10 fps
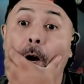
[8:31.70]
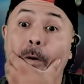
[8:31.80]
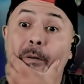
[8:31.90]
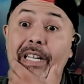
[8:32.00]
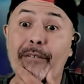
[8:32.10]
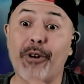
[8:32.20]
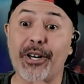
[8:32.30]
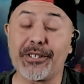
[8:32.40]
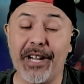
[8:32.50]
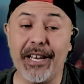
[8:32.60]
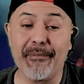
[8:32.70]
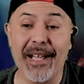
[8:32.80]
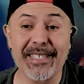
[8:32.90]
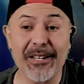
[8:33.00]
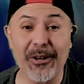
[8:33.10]
we need more training
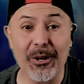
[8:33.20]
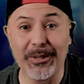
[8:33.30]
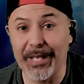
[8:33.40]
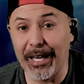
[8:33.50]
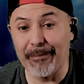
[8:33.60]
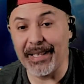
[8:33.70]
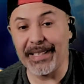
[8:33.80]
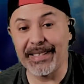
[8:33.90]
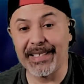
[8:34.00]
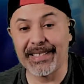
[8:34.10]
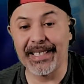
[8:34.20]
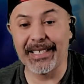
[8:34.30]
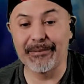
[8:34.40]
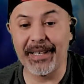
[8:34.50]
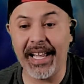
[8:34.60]
mats and gold to update these
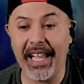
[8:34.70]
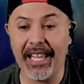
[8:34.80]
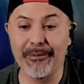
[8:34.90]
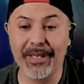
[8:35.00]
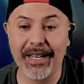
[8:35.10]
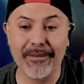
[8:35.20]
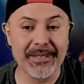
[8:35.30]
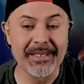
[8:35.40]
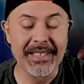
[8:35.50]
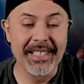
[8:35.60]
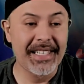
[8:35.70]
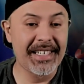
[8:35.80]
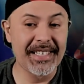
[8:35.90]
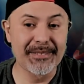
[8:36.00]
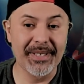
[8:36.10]
things. But hey, whatever.
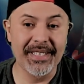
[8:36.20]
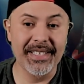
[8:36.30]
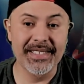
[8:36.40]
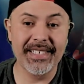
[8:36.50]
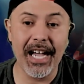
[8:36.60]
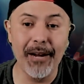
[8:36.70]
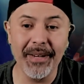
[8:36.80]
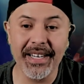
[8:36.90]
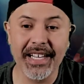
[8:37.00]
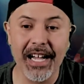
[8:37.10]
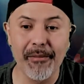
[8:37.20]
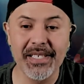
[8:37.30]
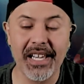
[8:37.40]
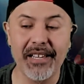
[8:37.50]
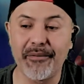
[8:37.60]
It is what it is. Tell me in the
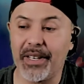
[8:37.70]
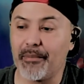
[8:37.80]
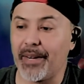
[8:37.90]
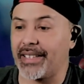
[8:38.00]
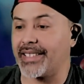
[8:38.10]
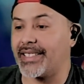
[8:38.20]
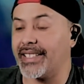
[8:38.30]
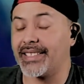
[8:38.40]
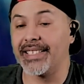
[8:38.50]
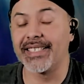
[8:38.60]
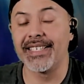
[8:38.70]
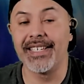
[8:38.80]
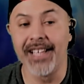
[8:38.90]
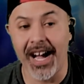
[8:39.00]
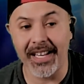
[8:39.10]
comments how you feel about this. This is
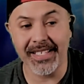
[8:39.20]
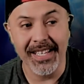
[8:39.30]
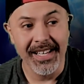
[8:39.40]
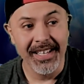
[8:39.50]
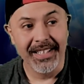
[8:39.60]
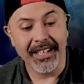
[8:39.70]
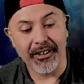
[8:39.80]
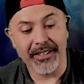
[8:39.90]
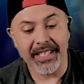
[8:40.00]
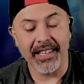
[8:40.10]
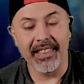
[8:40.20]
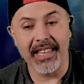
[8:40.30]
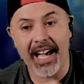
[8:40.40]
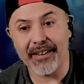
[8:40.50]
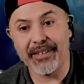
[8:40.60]
nuts. There is a
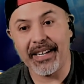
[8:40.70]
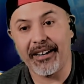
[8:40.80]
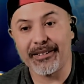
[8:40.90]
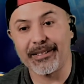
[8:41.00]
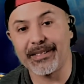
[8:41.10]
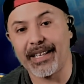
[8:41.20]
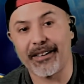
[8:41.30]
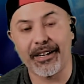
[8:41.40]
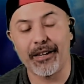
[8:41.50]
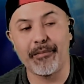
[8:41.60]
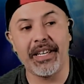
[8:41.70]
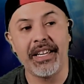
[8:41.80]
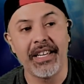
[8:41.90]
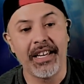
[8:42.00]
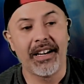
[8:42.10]
lot of characters that are going to be
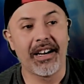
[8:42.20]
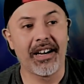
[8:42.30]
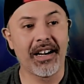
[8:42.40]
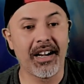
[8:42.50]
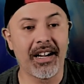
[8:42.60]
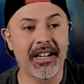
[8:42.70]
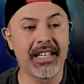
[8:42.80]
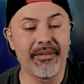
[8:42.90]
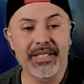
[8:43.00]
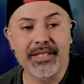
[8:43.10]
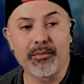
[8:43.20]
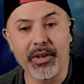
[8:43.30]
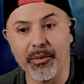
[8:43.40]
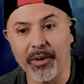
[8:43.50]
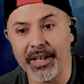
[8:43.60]
given some
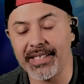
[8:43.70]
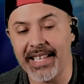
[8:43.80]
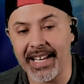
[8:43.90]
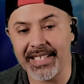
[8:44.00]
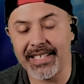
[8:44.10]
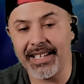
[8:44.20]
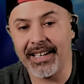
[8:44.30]
reworks next